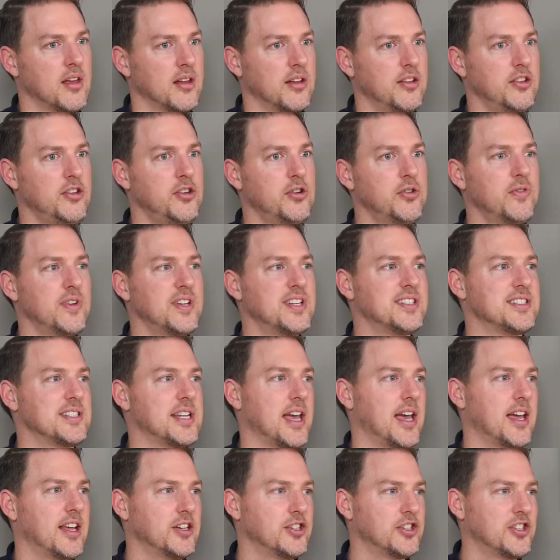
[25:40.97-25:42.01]
you've
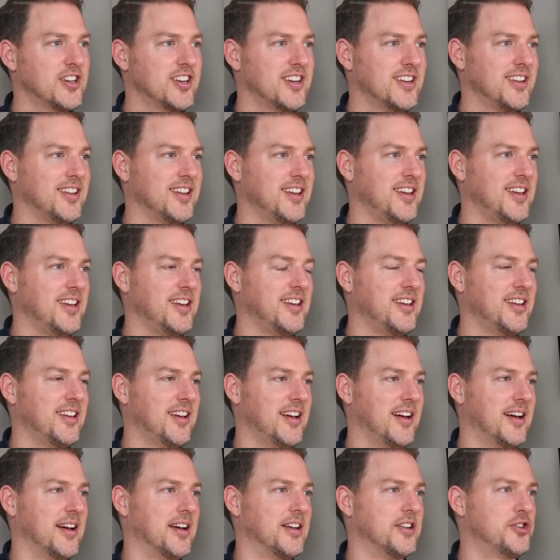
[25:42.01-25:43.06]
intentionally
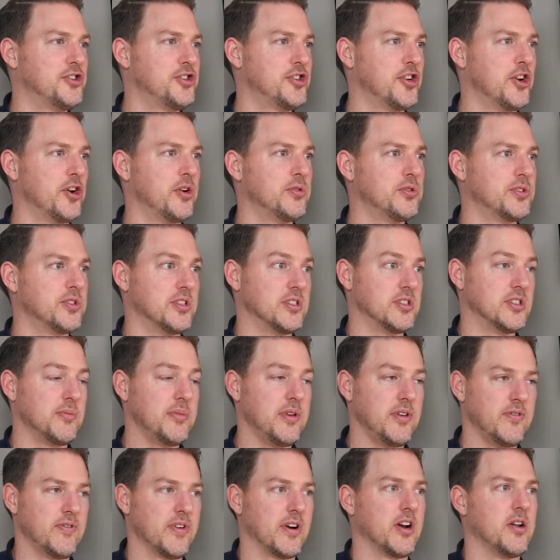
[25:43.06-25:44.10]
chosen to
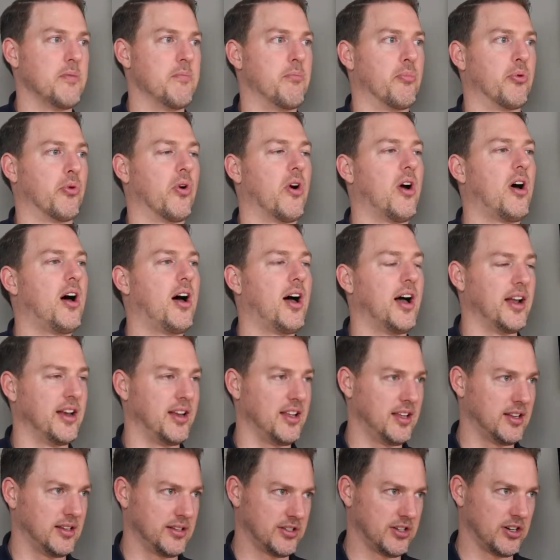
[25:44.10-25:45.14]
be very
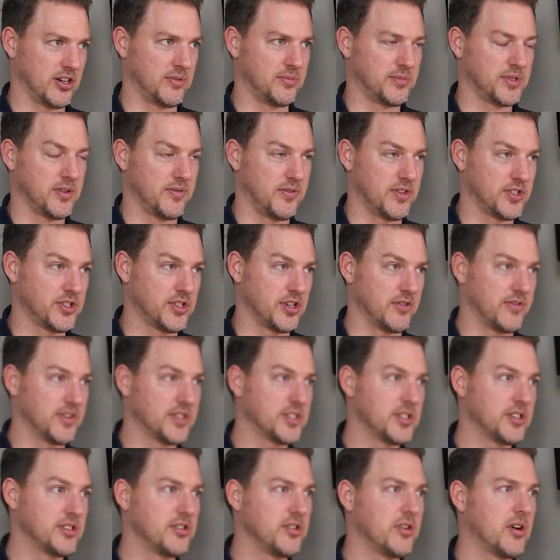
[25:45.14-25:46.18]
broad in terms of the
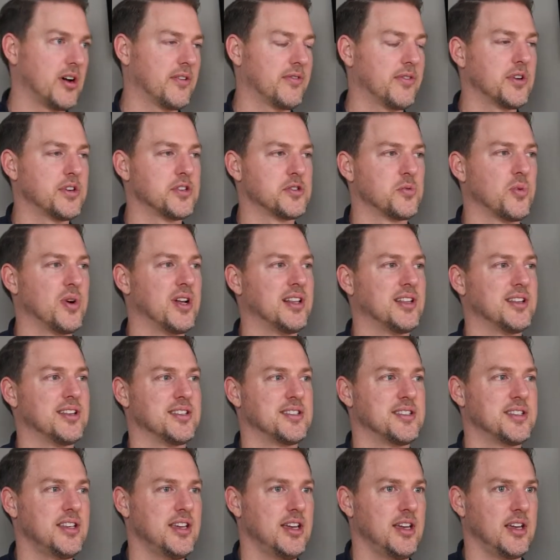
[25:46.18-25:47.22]
services you offer, as well
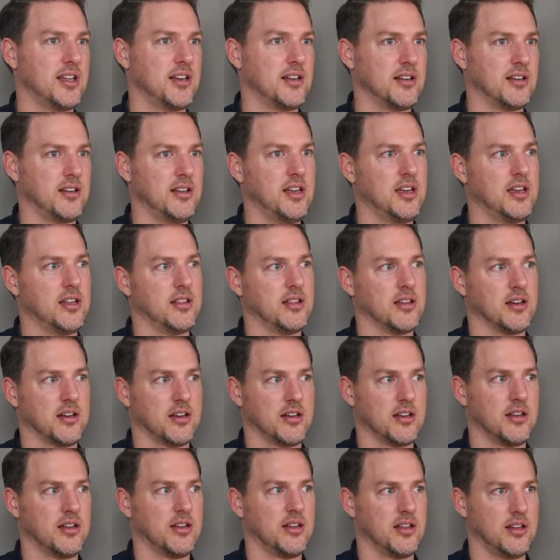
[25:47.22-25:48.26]
as in
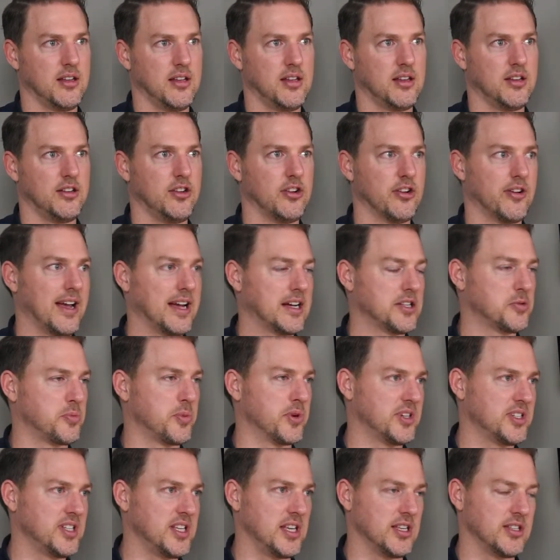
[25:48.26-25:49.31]
your
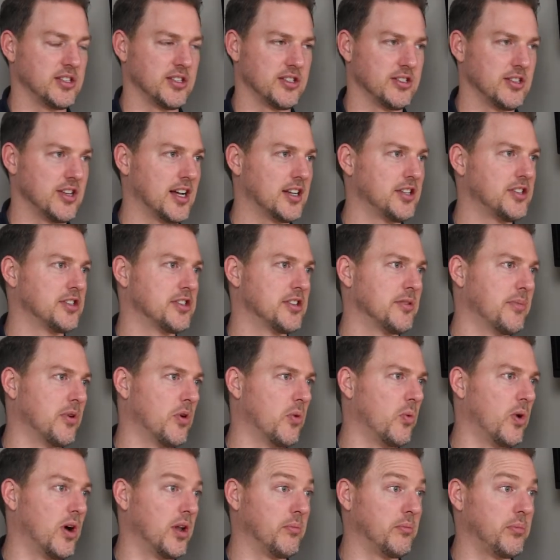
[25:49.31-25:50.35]
expertise. It's not just about
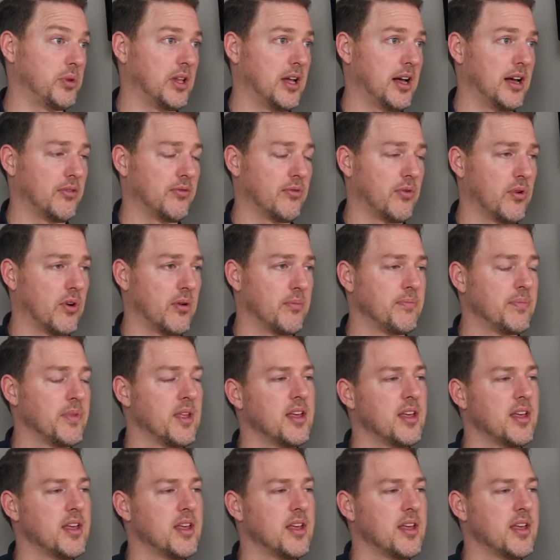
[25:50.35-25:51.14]
one platform.